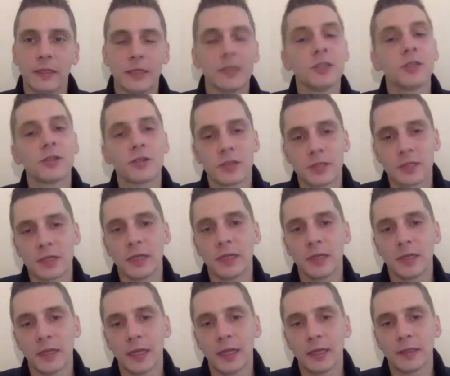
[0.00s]

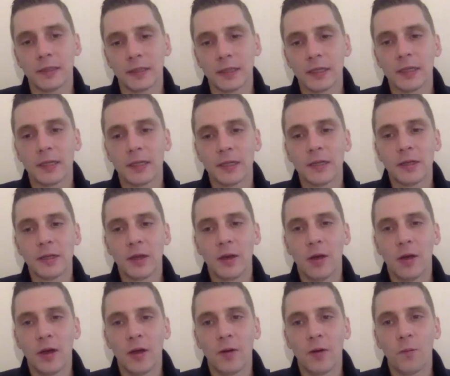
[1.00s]
interesting, that
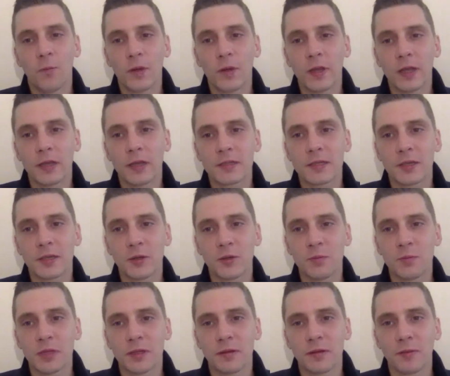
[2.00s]
we as
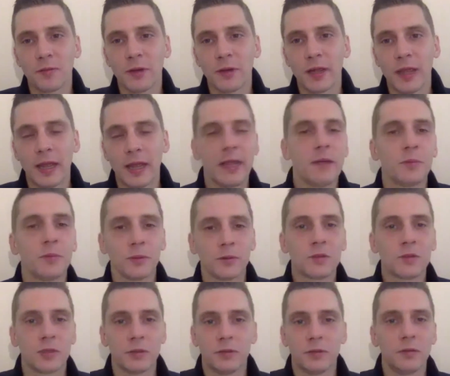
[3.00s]
human, we're able
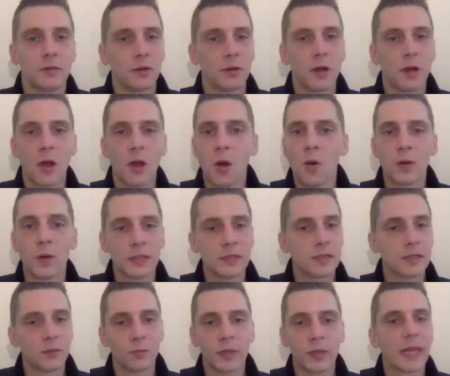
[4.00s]
to go
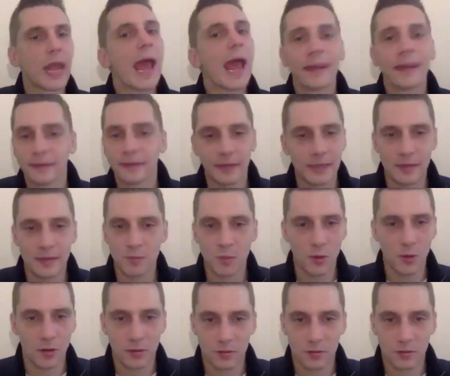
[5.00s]
until we can't anymore.